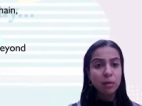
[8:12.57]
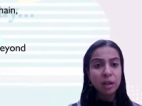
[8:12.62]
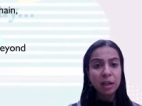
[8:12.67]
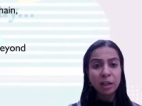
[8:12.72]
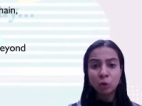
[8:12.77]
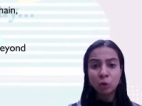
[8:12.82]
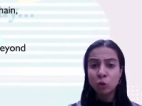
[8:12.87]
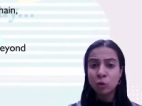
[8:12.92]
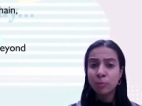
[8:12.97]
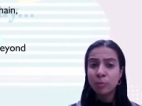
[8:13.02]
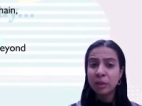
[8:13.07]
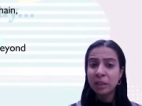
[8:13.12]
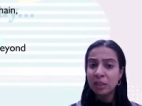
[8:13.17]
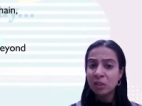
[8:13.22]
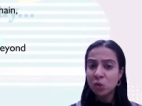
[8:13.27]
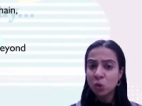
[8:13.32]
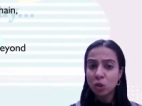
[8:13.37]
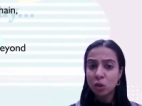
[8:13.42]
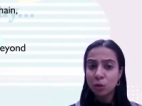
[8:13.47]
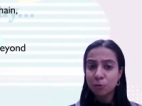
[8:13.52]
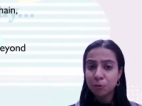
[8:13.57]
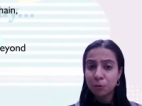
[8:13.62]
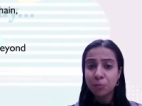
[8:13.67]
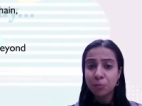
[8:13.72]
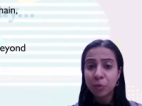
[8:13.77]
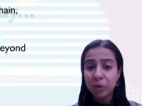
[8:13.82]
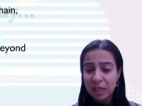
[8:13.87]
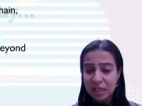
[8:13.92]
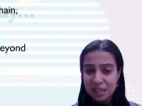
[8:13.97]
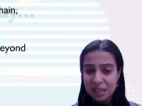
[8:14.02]
It could be sort of a
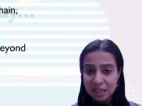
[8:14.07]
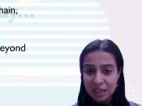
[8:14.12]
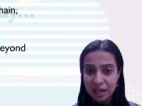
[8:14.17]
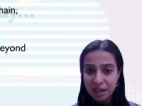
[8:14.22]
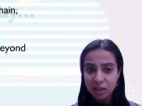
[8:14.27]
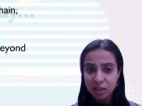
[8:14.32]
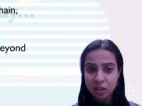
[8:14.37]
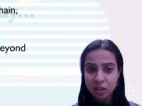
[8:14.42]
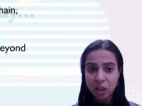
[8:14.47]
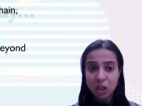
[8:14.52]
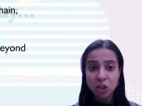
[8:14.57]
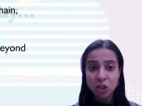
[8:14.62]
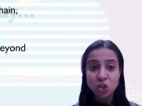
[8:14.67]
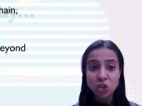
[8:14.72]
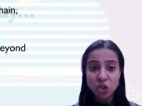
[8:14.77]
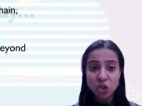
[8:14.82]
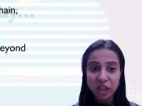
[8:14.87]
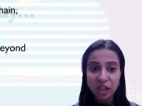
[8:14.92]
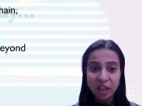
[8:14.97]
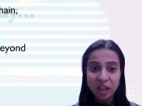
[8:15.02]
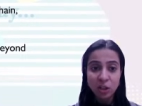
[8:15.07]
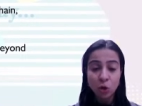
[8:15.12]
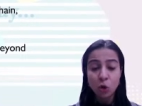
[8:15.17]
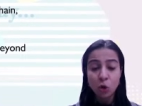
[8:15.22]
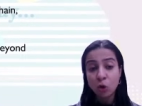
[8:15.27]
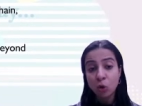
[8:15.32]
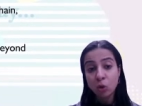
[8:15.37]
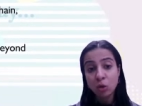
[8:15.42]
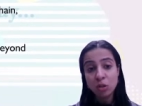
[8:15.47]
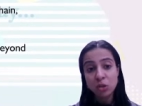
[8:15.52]
bracelet, a chain,
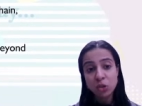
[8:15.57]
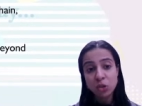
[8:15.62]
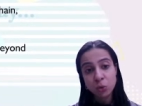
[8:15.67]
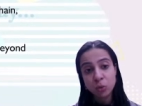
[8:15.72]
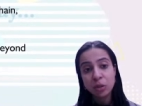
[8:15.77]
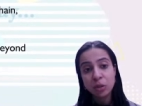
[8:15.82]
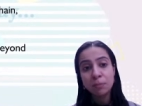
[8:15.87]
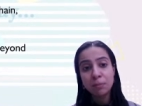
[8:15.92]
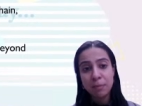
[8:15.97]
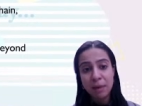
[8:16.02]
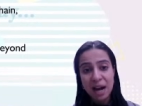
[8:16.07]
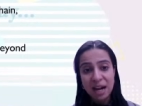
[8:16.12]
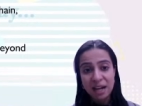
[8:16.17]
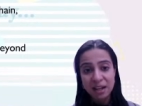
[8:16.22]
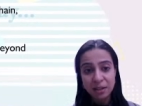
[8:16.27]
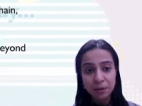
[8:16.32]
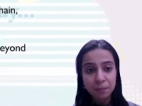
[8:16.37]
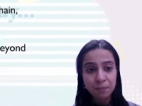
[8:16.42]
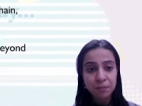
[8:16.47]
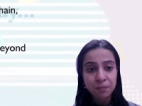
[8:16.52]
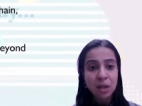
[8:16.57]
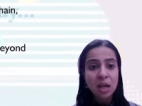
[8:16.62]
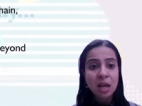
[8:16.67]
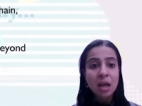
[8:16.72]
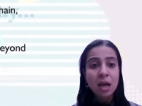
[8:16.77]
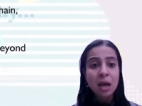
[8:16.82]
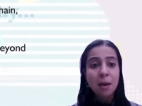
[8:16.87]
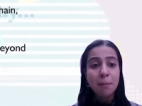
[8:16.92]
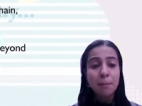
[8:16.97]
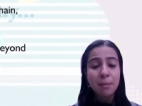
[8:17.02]
or also a band.
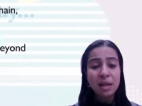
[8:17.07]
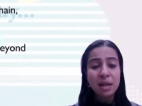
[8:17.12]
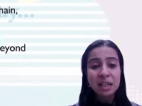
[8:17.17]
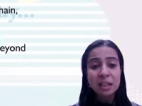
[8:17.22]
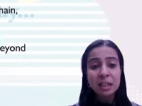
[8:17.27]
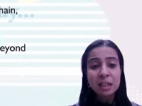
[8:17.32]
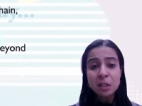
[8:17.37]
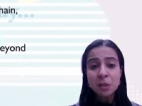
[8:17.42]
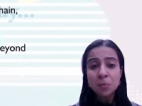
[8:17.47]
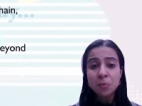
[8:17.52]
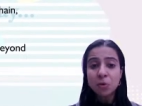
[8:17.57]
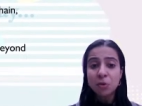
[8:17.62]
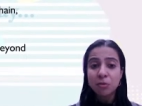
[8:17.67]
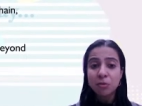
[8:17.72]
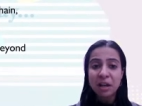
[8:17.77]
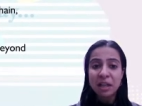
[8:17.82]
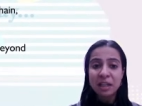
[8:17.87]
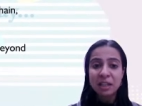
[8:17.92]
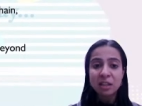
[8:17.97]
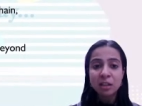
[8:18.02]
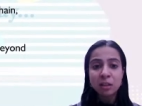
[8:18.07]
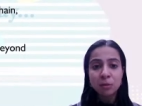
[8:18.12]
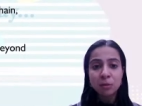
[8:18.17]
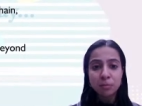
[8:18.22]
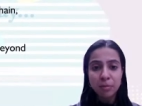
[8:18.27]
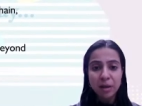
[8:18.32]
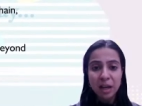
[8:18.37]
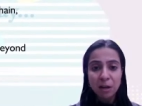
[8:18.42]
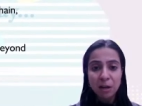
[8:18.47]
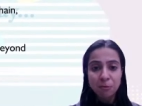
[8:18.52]
Manacles prevented the
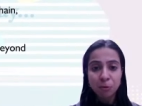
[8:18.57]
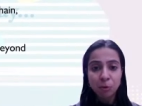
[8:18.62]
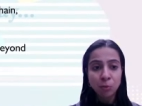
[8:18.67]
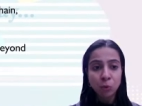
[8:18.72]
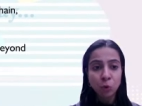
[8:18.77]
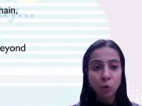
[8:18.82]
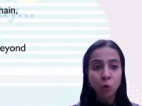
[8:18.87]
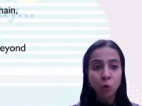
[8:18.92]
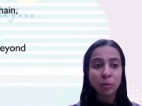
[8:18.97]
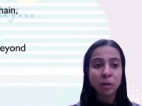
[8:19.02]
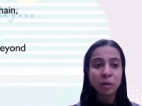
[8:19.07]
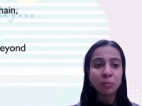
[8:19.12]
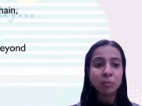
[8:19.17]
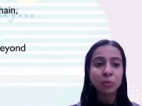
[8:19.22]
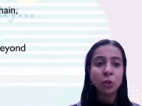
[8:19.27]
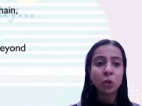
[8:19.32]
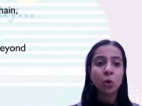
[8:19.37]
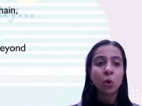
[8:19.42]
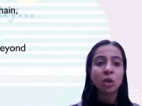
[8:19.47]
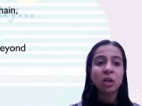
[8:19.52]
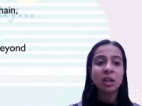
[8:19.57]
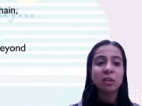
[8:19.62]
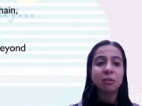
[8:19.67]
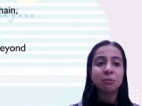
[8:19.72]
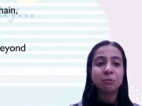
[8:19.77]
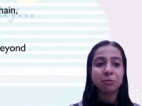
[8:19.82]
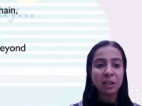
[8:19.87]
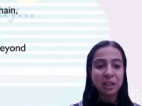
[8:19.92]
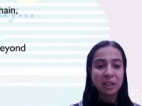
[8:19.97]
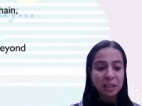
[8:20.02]
bear from roaming beyond
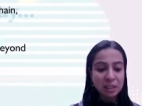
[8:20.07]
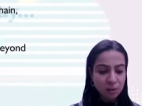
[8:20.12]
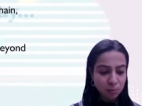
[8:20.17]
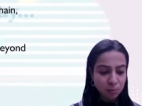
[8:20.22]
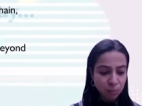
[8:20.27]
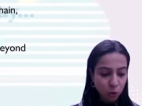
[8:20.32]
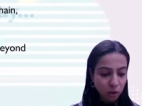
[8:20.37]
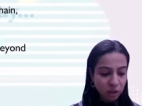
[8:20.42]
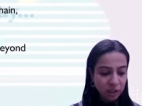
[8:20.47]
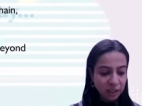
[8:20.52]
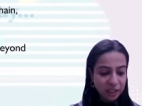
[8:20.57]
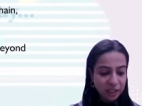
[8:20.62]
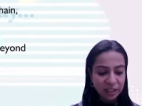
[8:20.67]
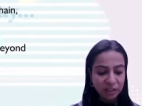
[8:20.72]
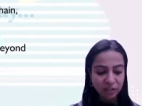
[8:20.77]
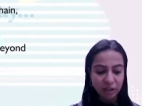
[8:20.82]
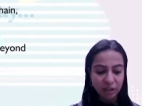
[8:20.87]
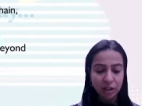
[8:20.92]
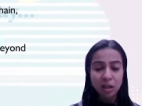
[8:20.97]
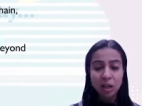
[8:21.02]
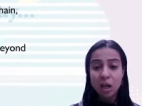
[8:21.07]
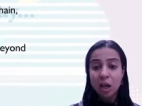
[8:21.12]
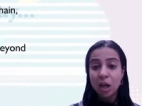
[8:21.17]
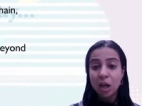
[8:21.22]
a very small area.